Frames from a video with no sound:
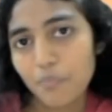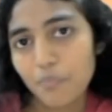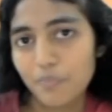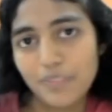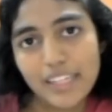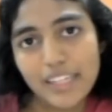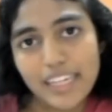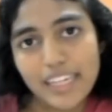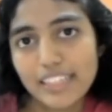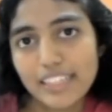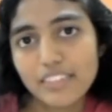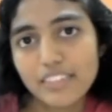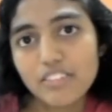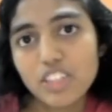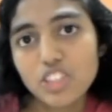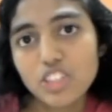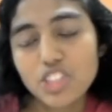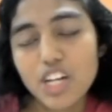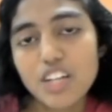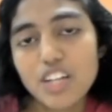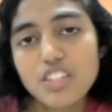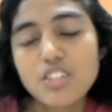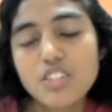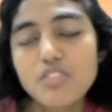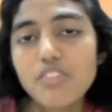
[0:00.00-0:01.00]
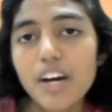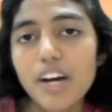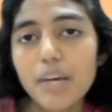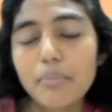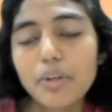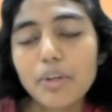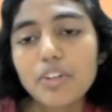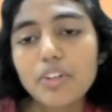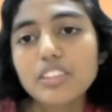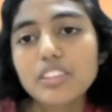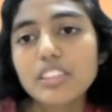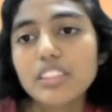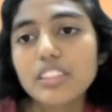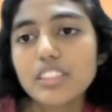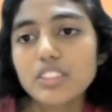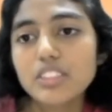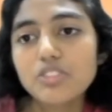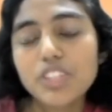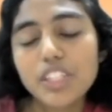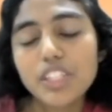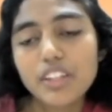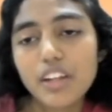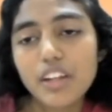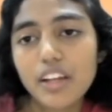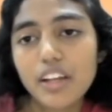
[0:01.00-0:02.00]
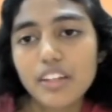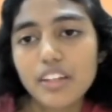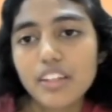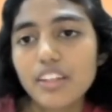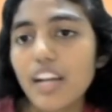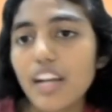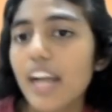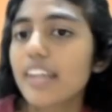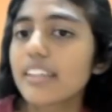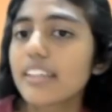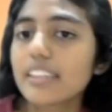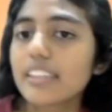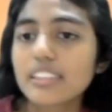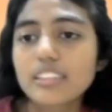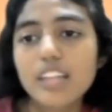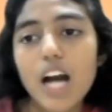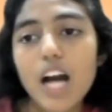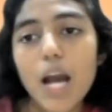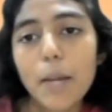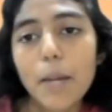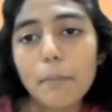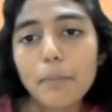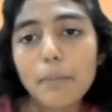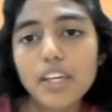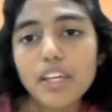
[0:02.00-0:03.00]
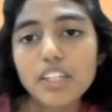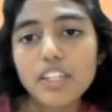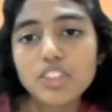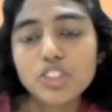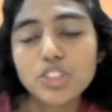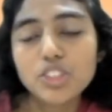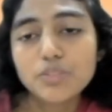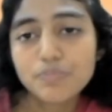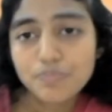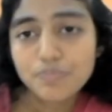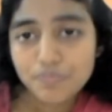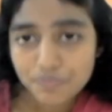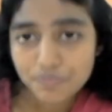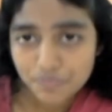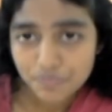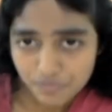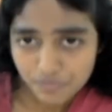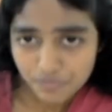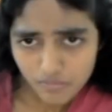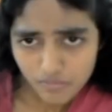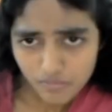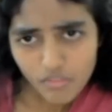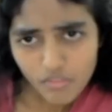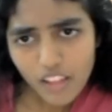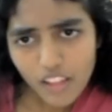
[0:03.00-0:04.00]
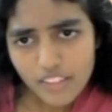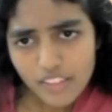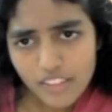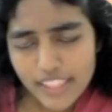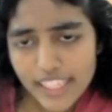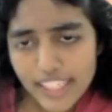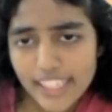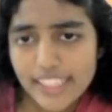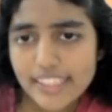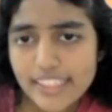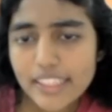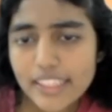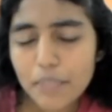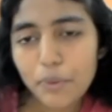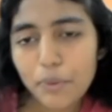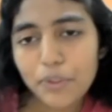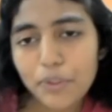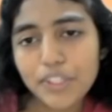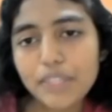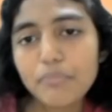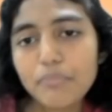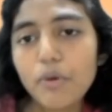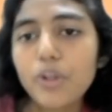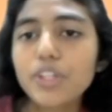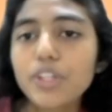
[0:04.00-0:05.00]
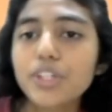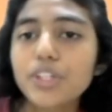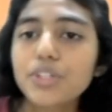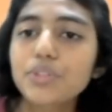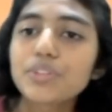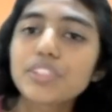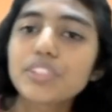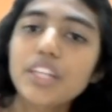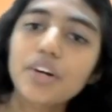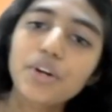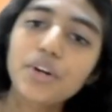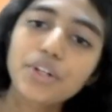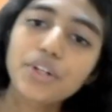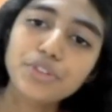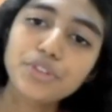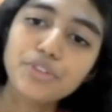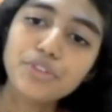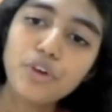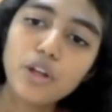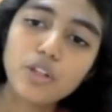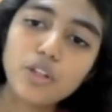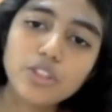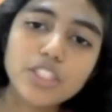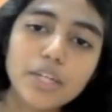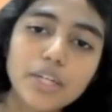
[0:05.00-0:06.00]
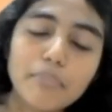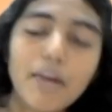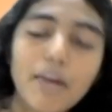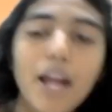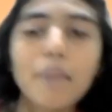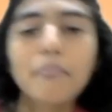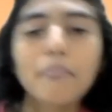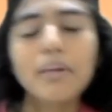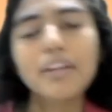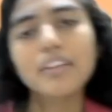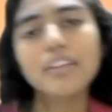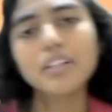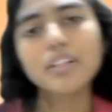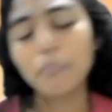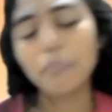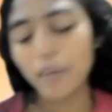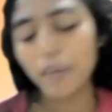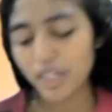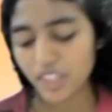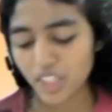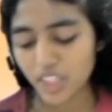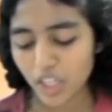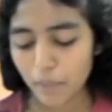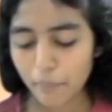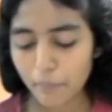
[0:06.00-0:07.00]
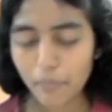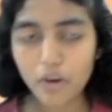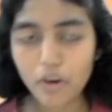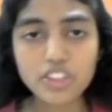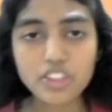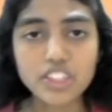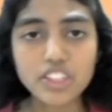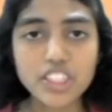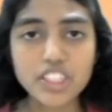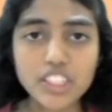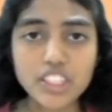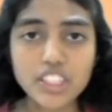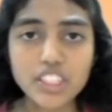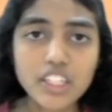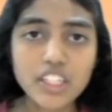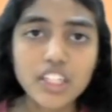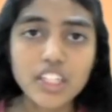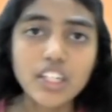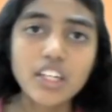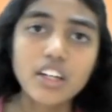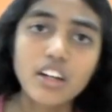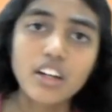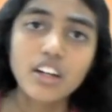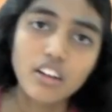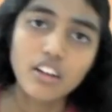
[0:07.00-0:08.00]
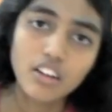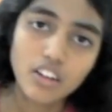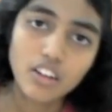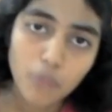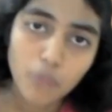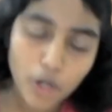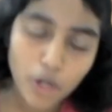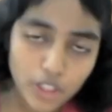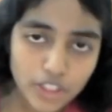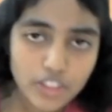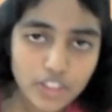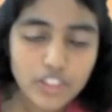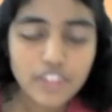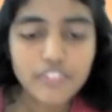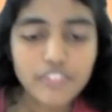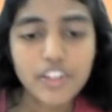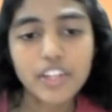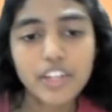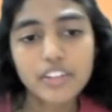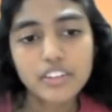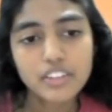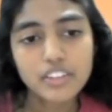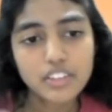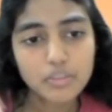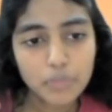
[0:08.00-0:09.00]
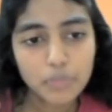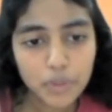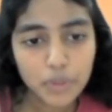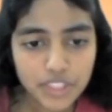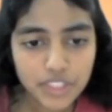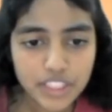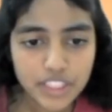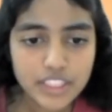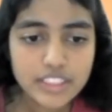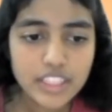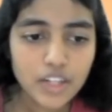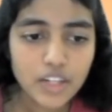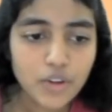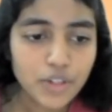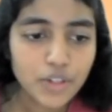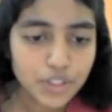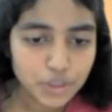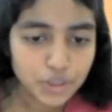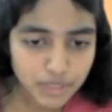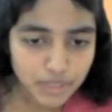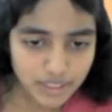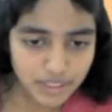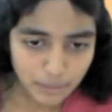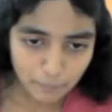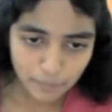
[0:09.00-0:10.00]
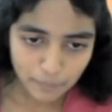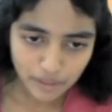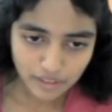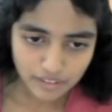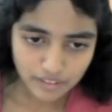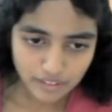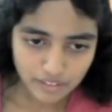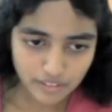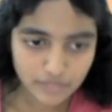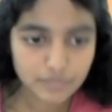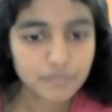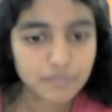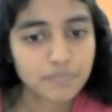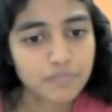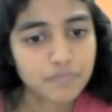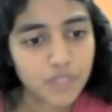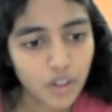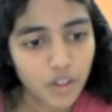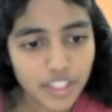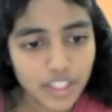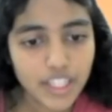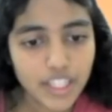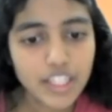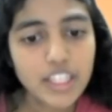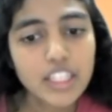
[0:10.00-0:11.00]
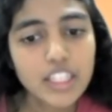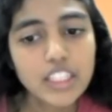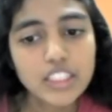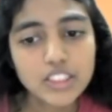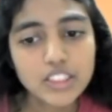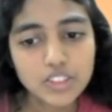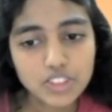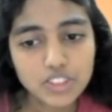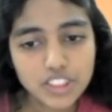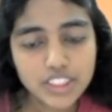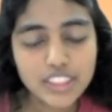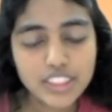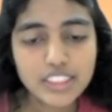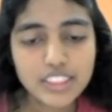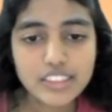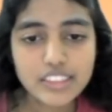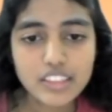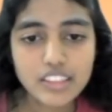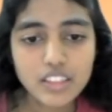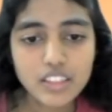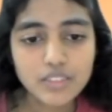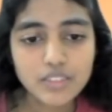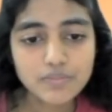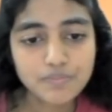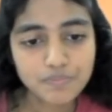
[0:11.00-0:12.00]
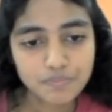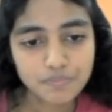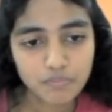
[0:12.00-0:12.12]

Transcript: negatively charged. Why? Because it is zwitterionic and it is a high pH. Then the protein molecules are going to follow them, and depending upon the molecular weight, the proteins are going to be separated. Okay, so this is the